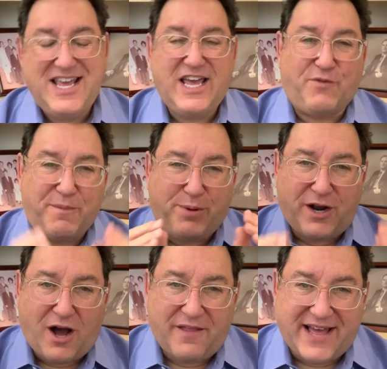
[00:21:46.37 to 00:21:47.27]
if we
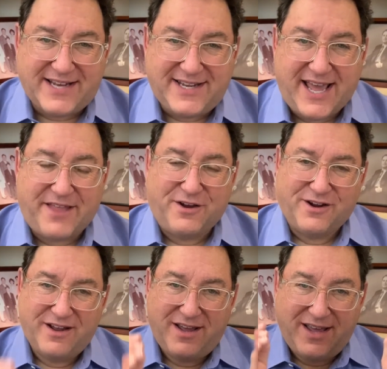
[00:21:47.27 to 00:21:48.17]
put all that
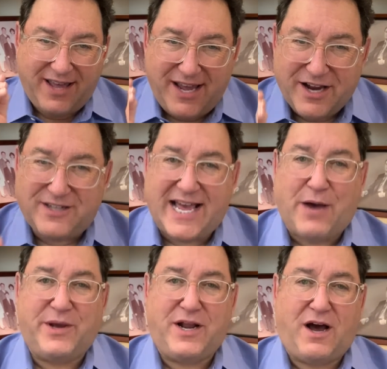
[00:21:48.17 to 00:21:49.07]
together, here's
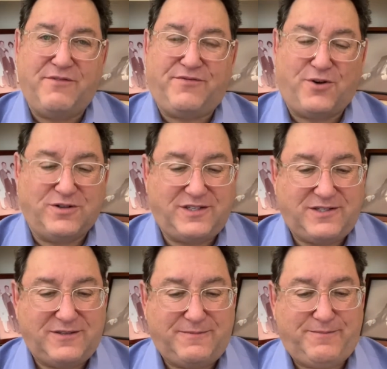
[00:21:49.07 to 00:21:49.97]
how it unfolds.